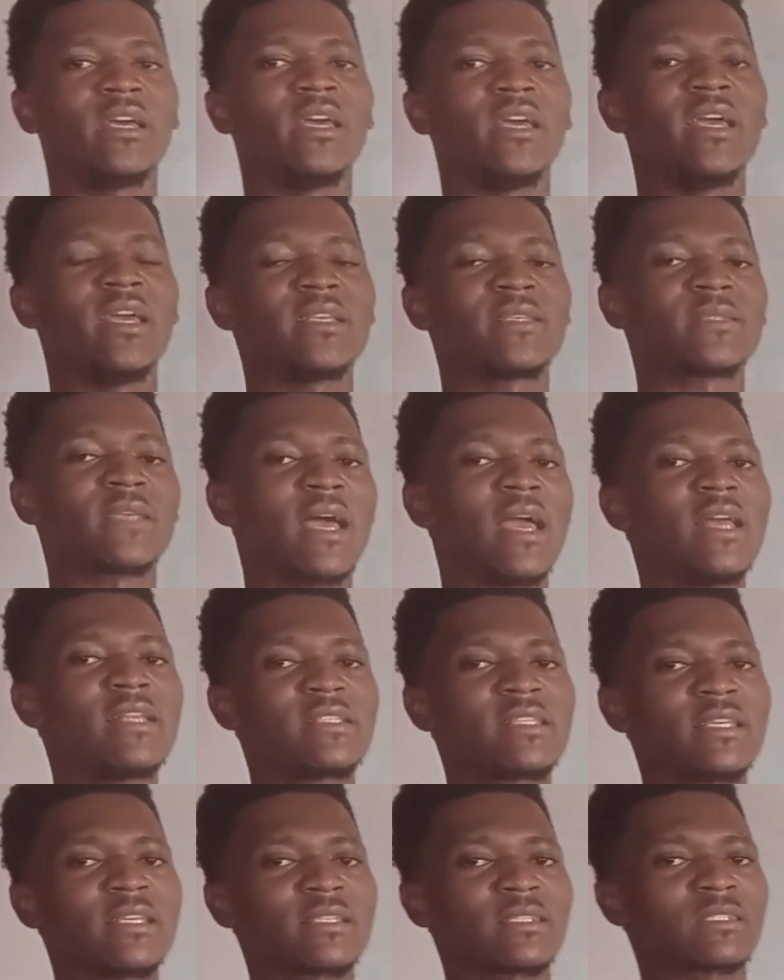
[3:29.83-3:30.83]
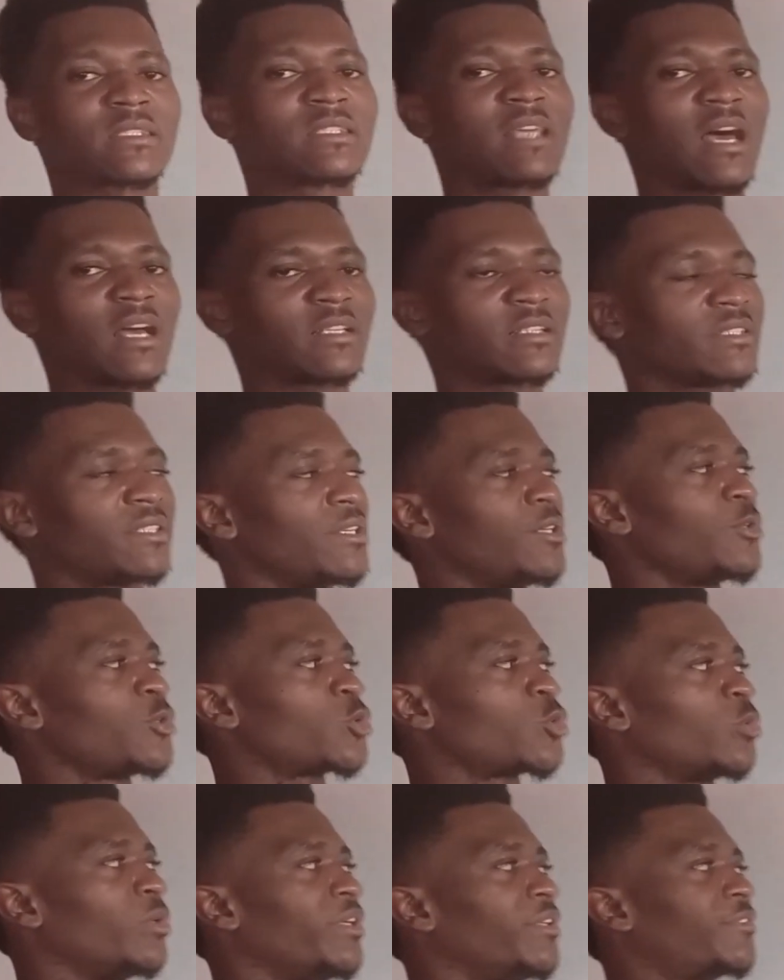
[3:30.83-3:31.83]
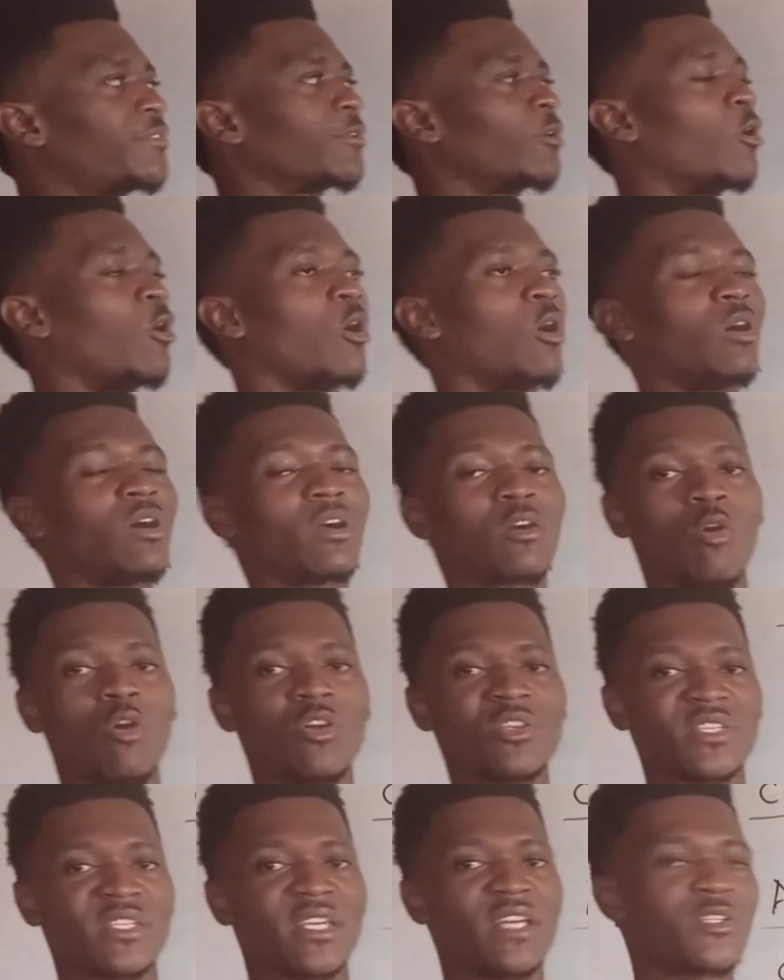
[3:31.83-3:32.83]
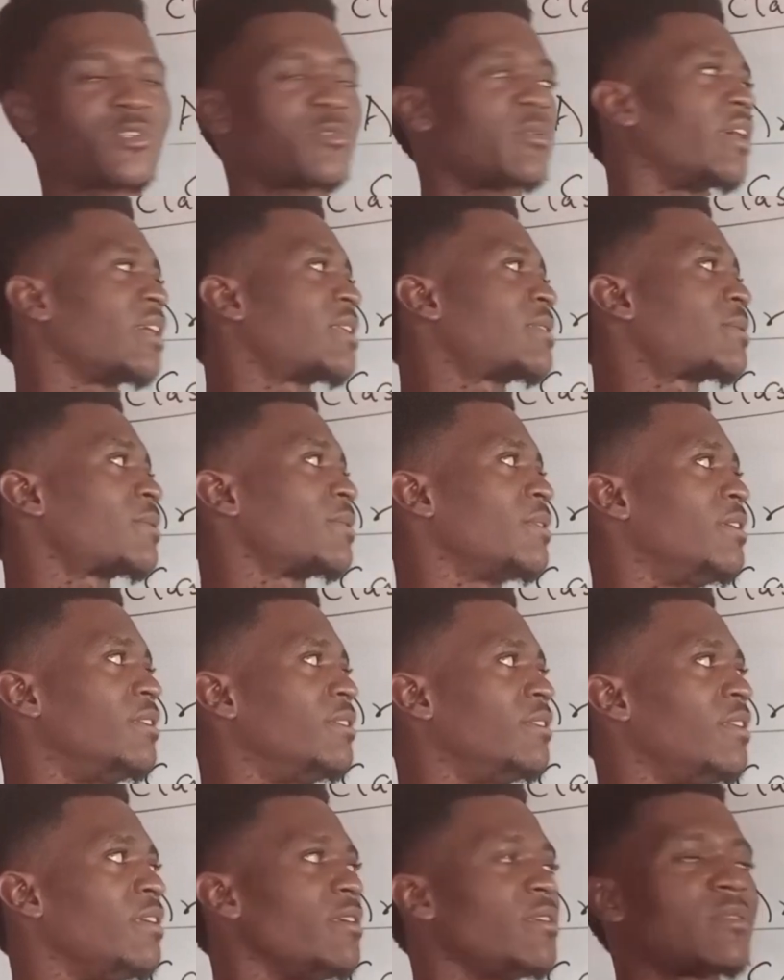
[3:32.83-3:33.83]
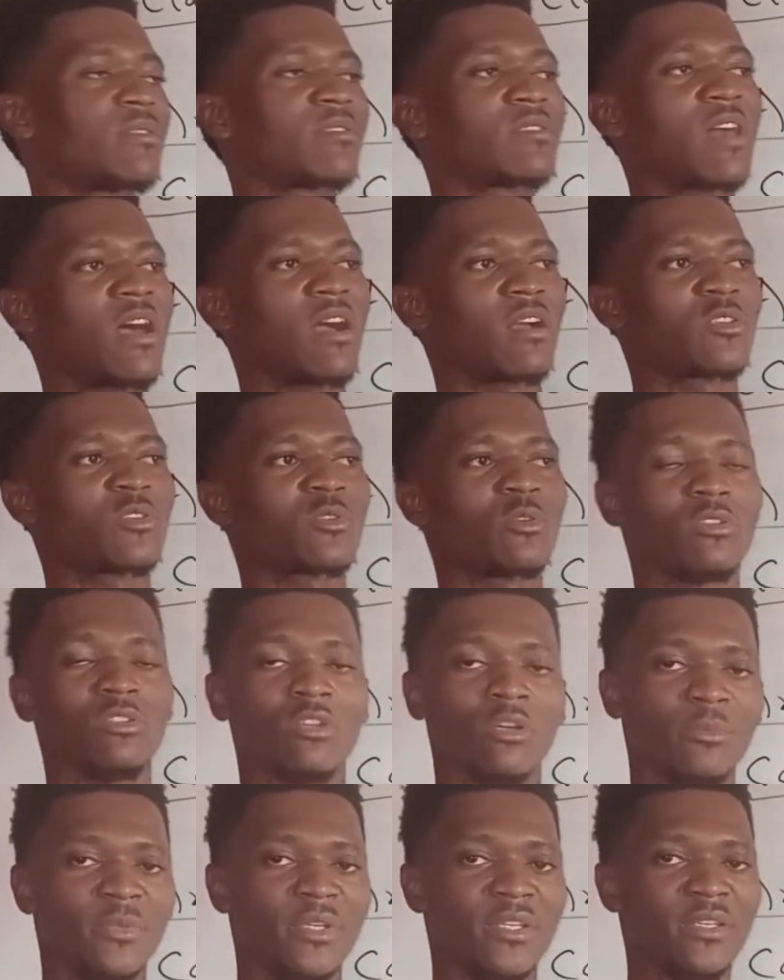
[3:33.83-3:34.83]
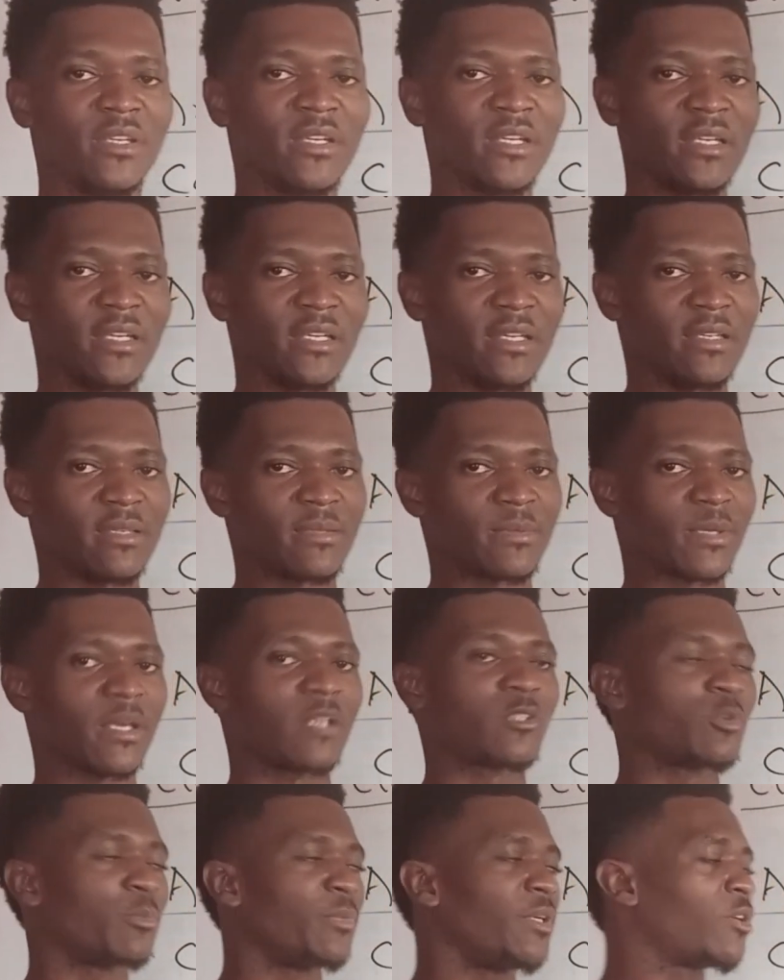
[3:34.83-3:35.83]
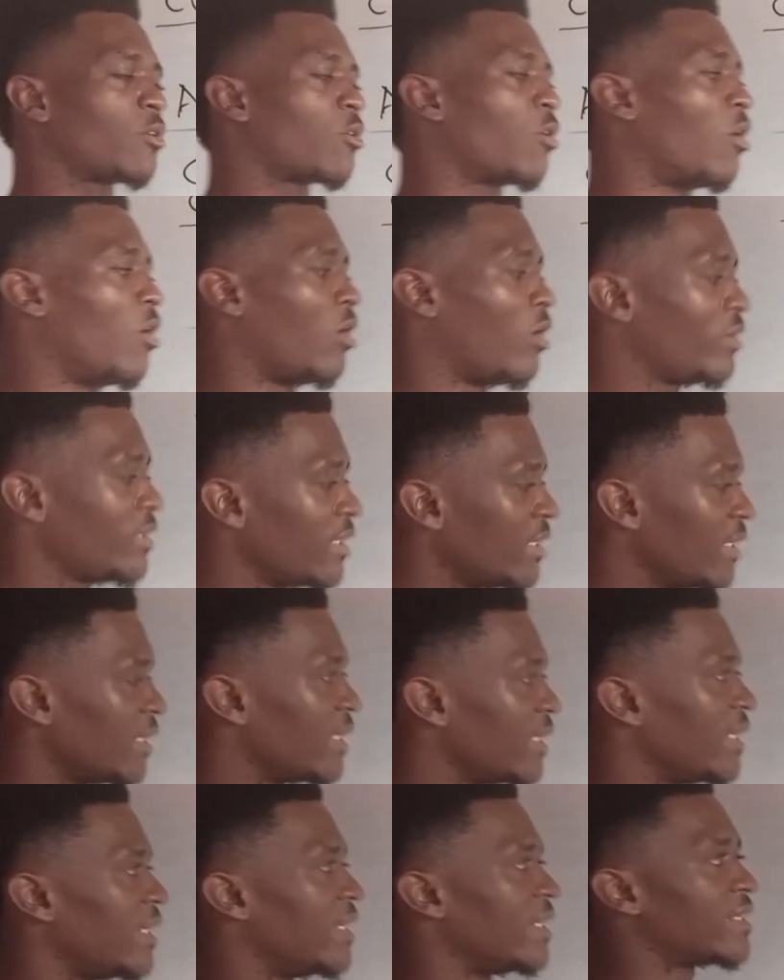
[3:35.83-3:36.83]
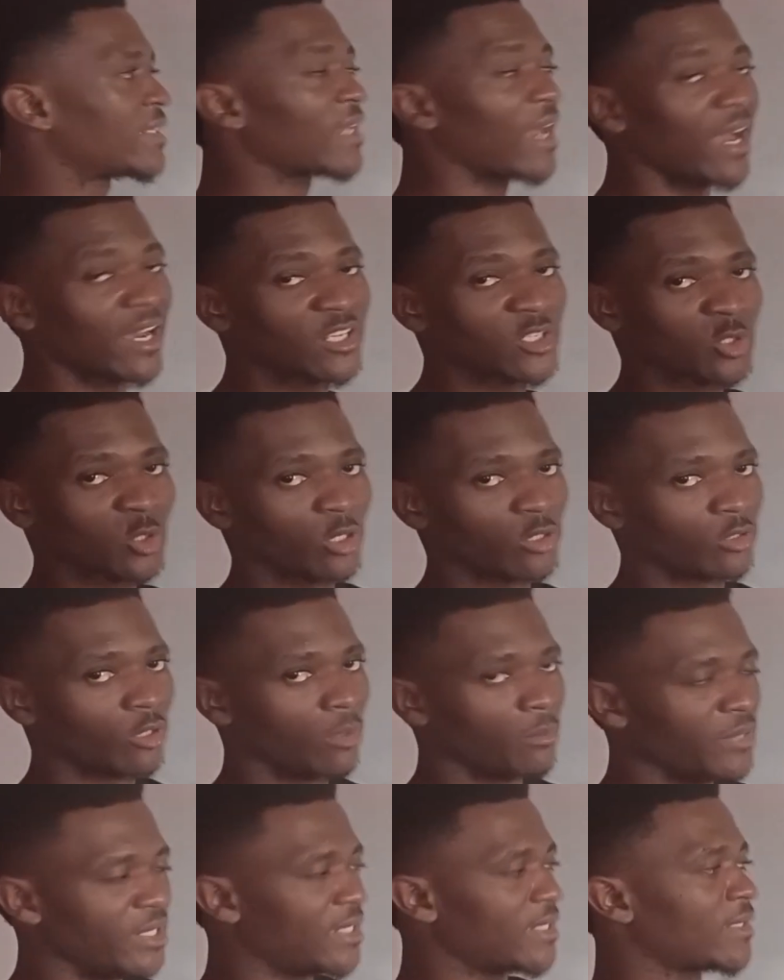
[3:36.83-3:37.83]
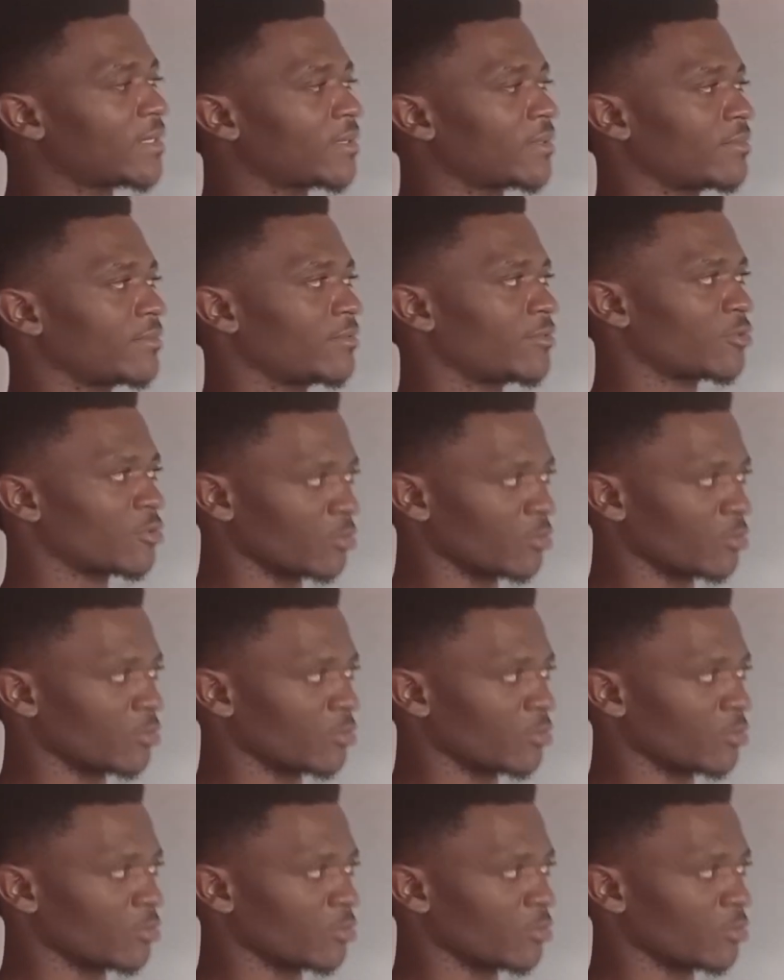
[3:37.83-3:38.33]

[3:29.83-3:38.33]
A scientist that deals with or concentrates in this taxonomy is said to be called a taxonomist.